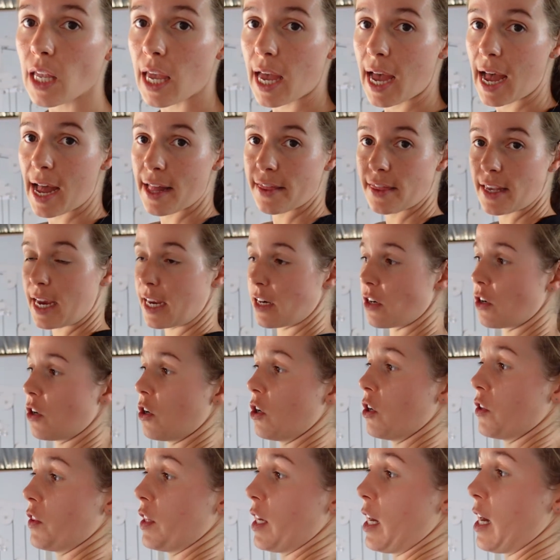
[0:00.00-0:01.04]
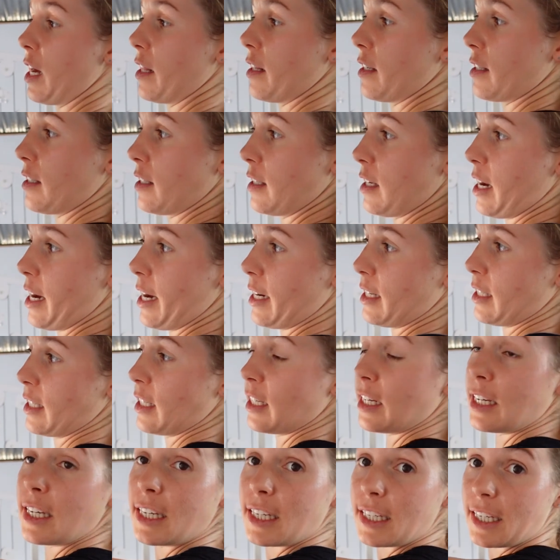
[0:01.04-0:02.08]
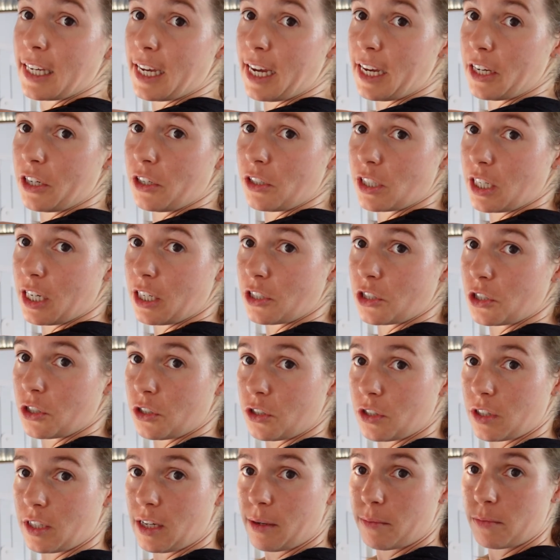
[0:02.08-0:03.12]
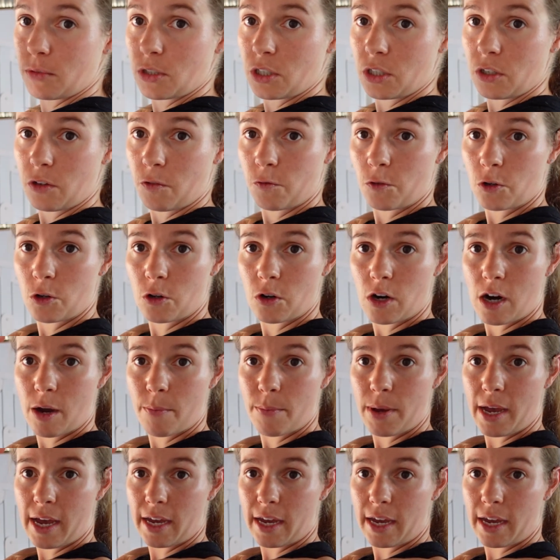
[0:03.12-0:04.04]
And then on the other side, can you touch your thumb to your forearm?